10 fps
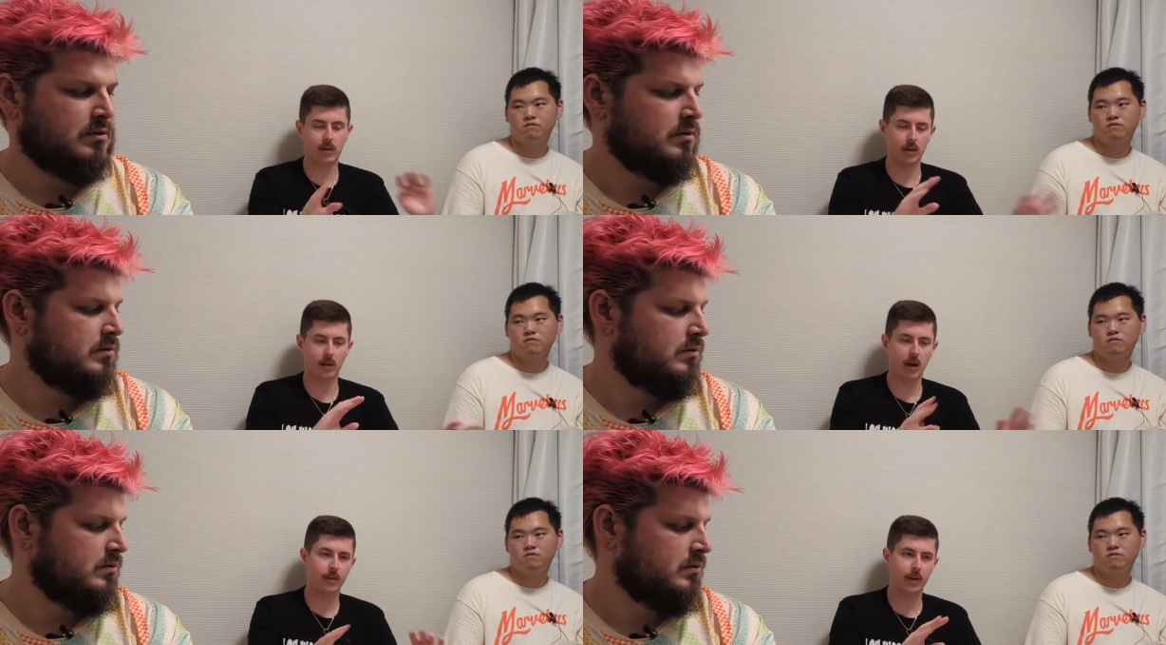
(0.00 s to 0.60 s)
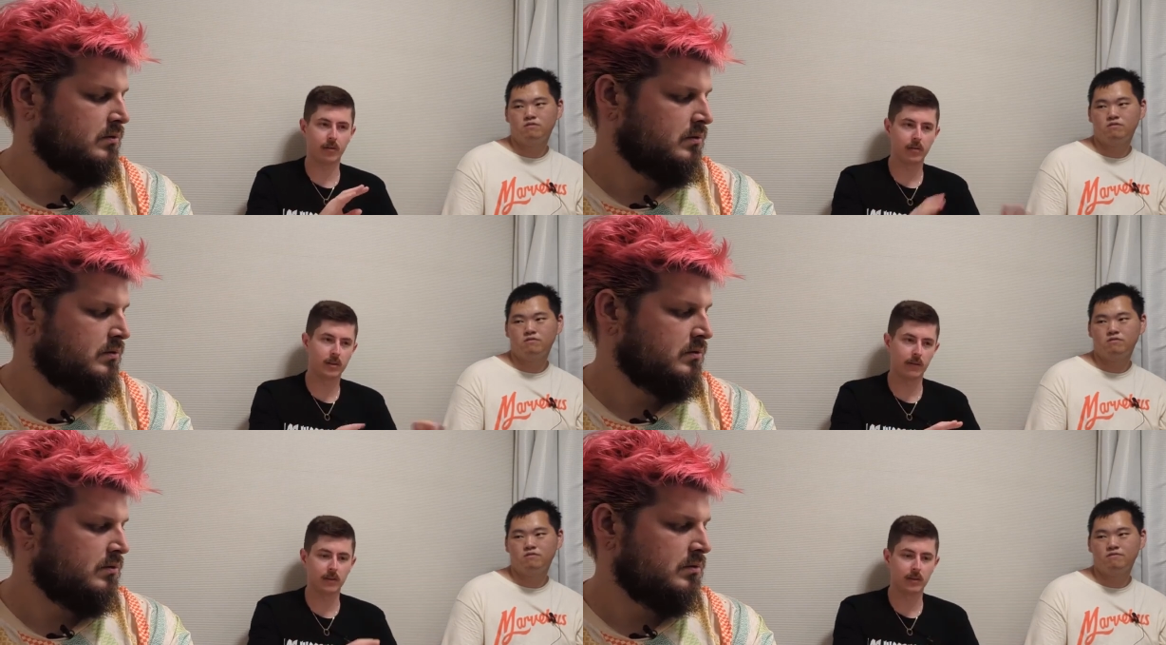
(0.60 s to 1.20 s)
Speaker 1: the other
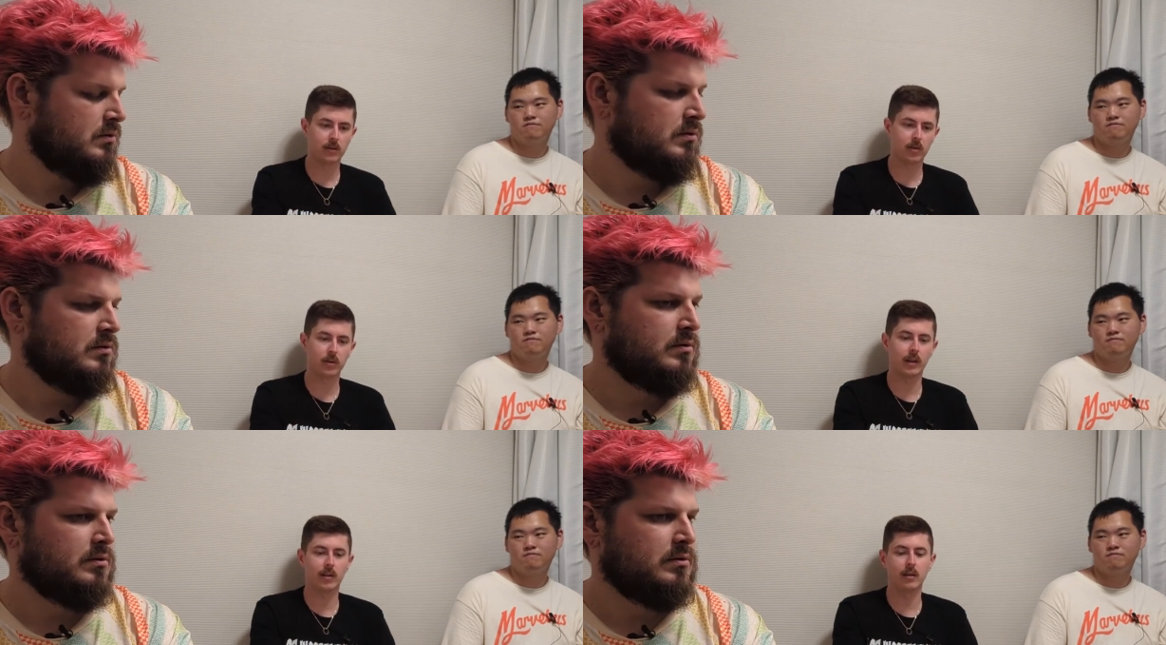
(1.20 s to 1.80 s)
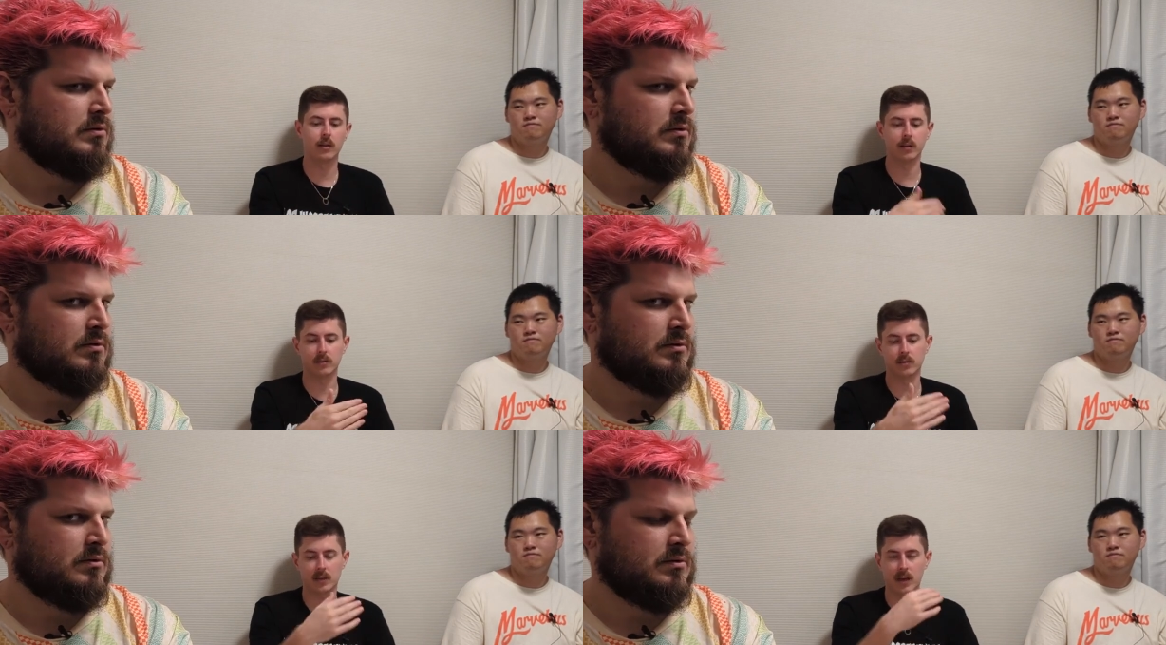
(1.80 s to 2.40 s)
sevens. So like
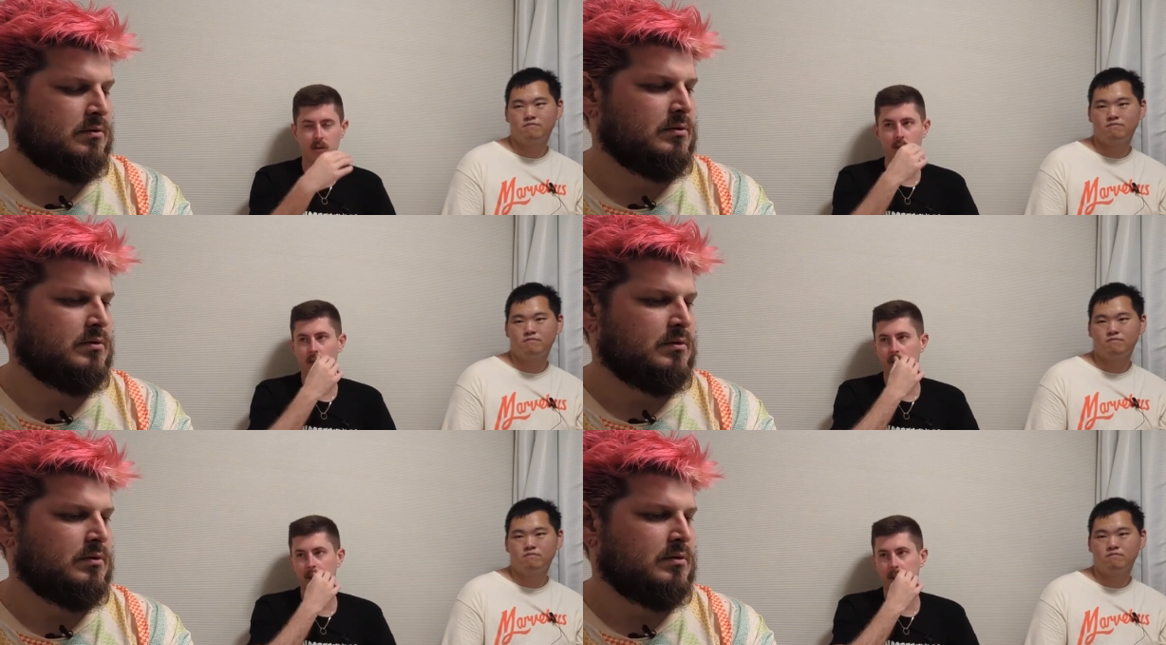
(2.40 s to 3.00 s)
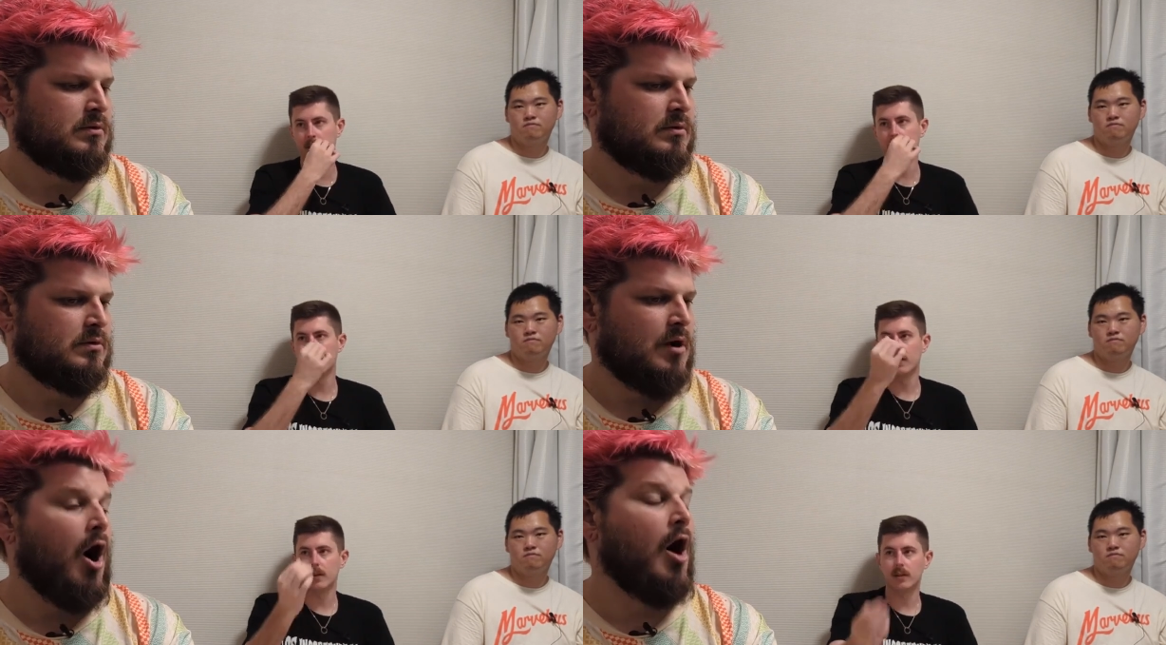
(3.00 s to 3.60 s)
the Scareclaw and
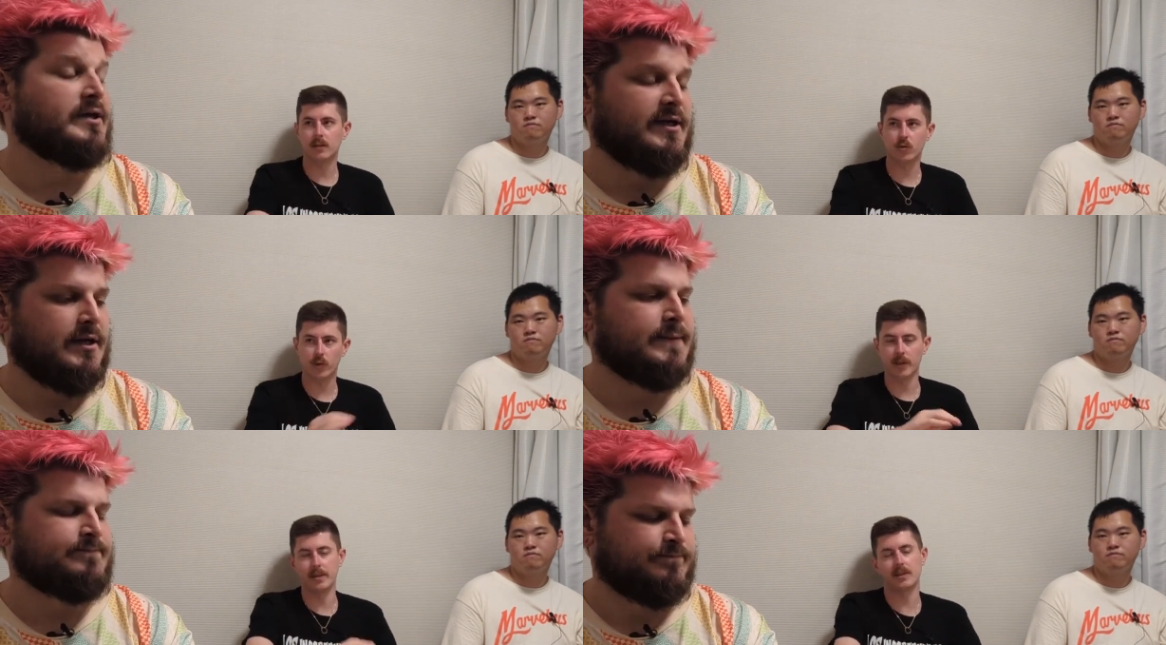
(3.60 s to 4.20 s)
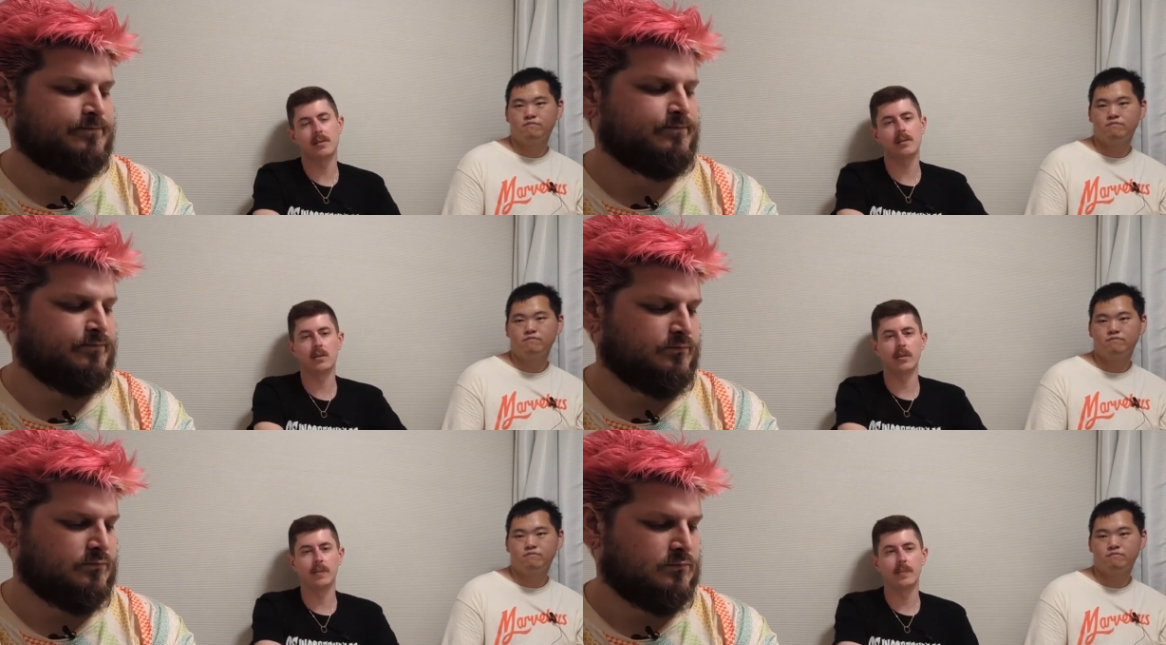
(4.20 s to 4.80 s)
Oh the two elements.
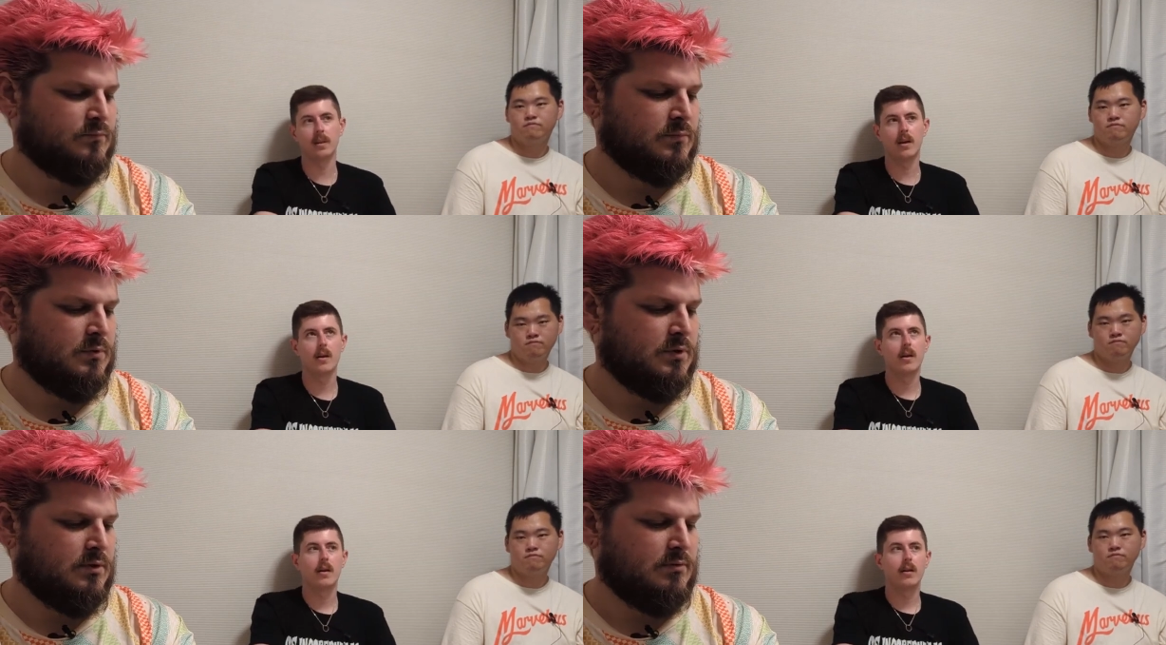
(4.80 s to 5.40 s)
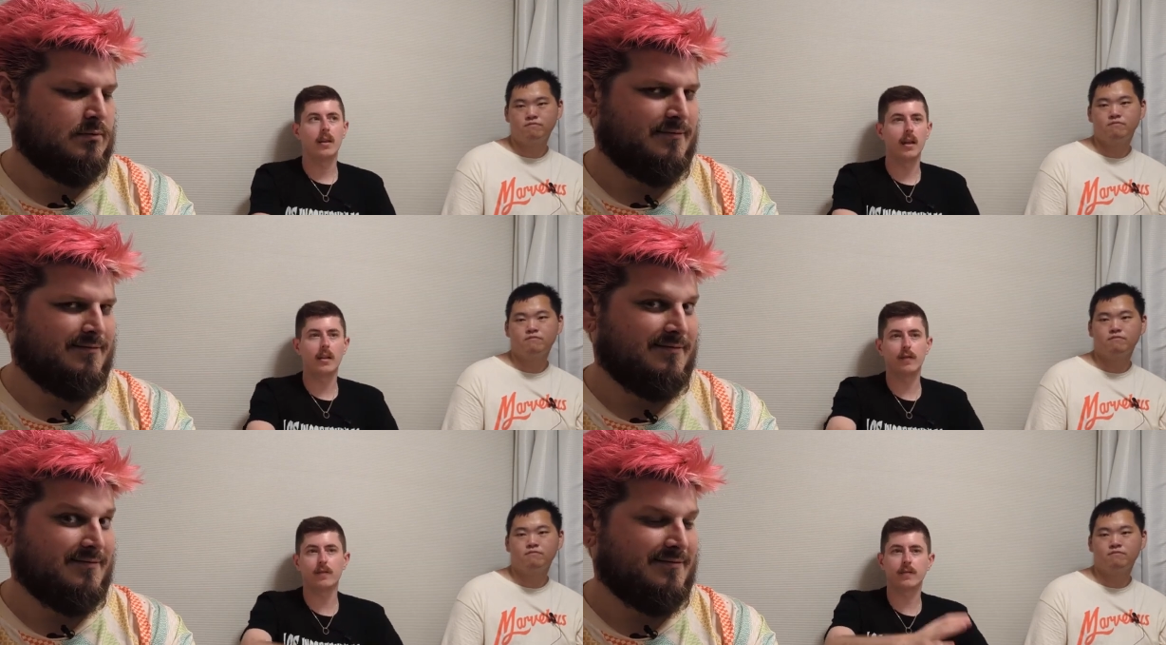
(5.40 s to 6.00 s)
So they
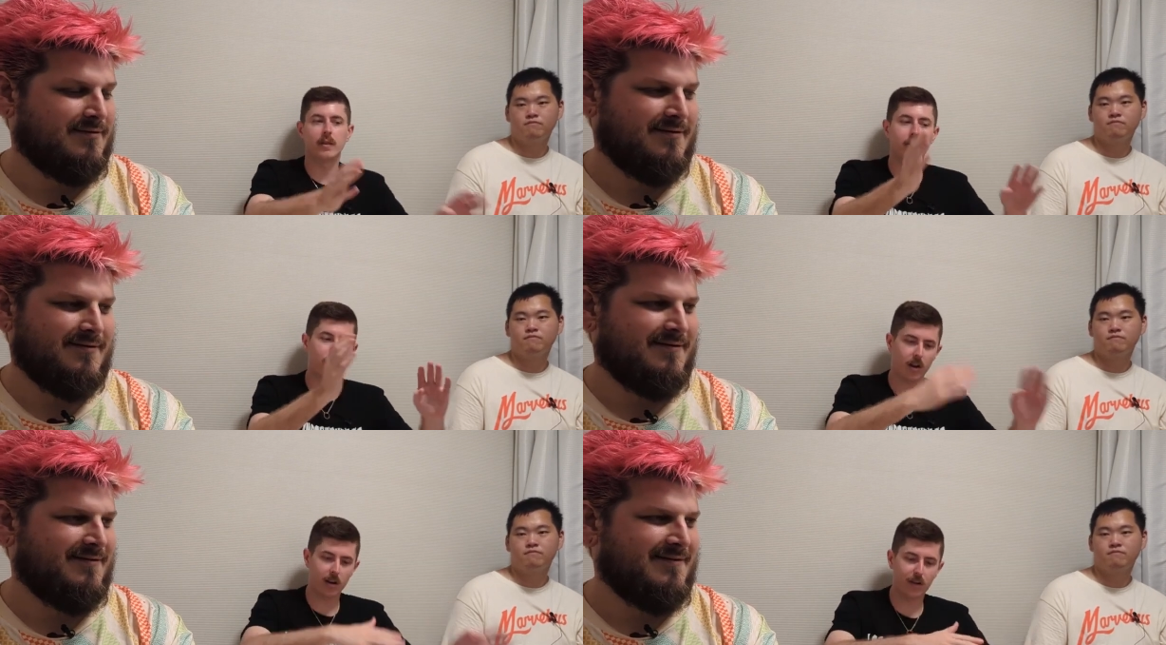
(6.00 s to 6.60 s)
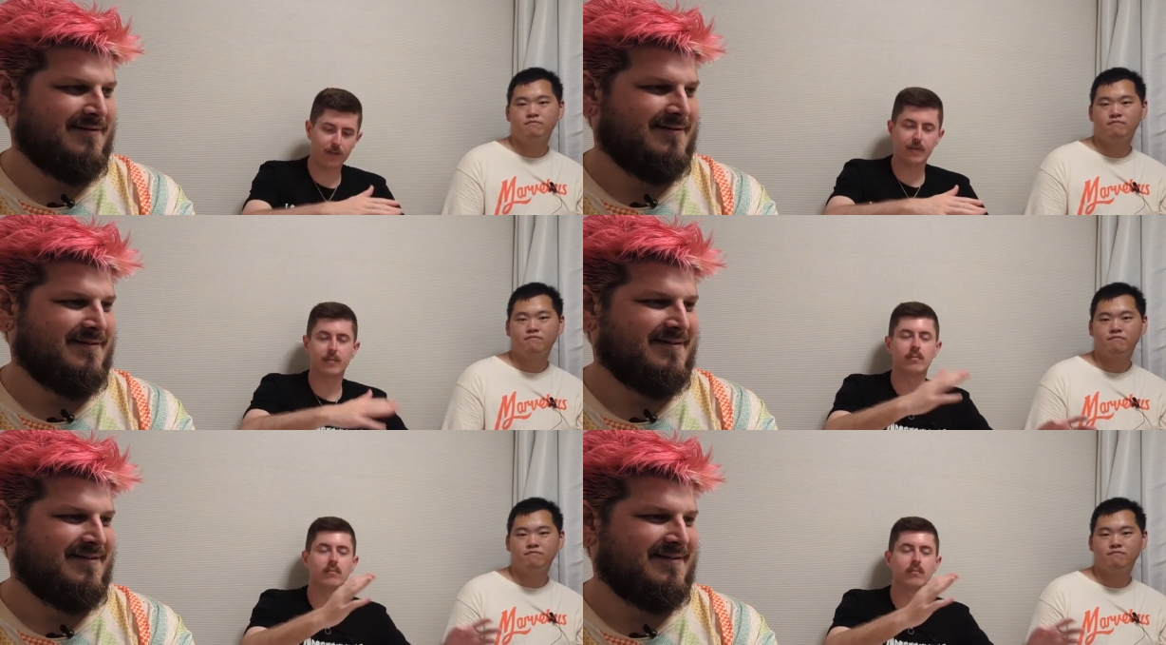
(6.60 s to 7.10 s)
left. They got half